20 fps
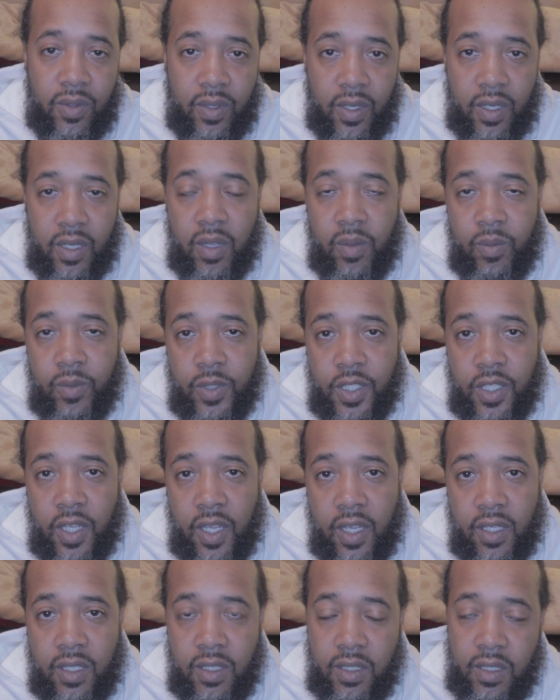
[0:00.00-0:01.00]
to come with
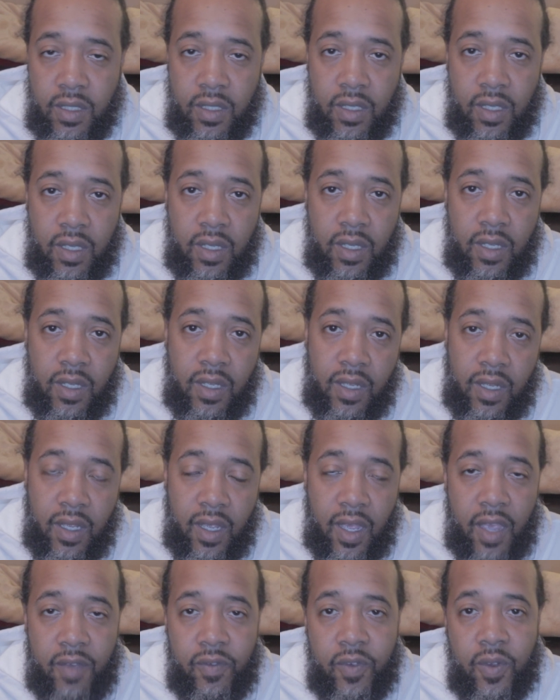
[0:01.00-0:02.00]
change.
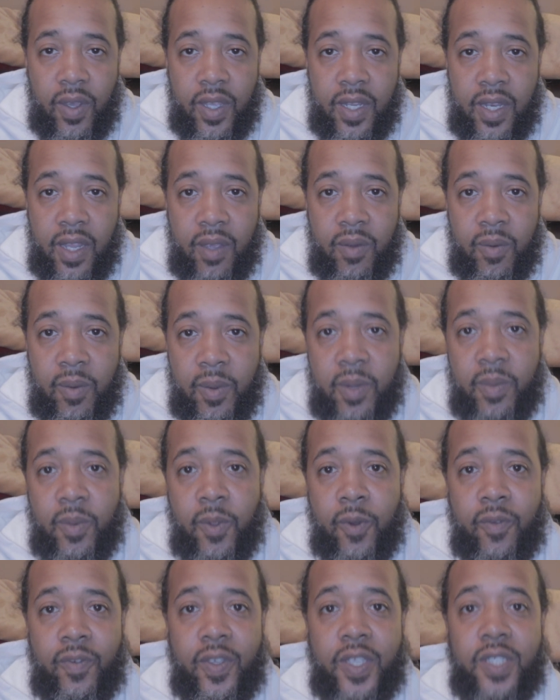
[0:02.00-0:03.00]
Have a great day, real
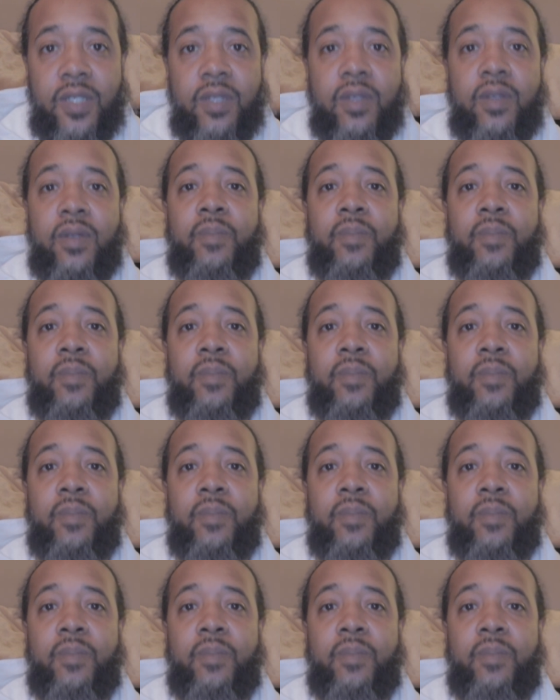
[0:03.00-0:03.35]
motivation.